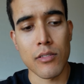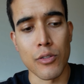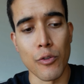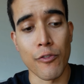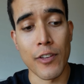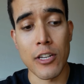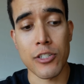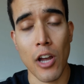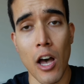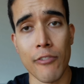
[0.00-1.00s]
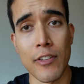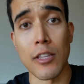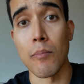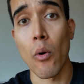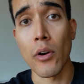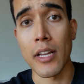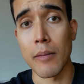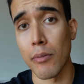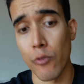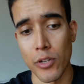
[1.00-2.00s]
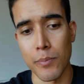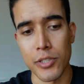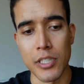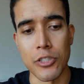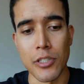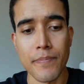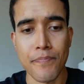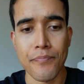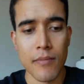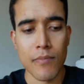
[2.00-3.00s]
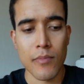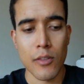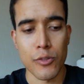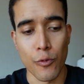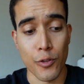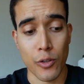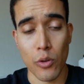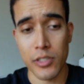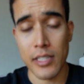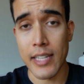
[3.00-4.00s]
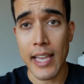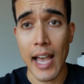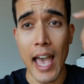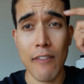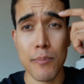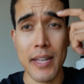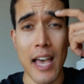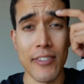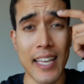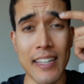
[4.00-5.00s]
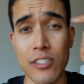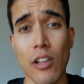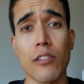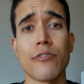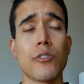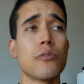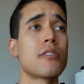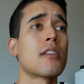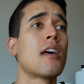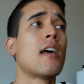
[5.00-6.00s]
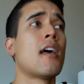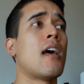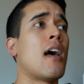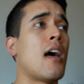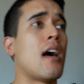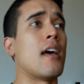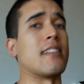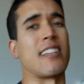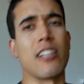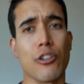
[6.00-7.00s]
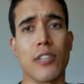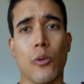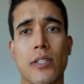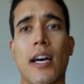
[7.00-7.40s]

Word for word: you finish off in the morning before the procedure. So for the course of the day, I haven't been having any solid foods. It's a clear liquid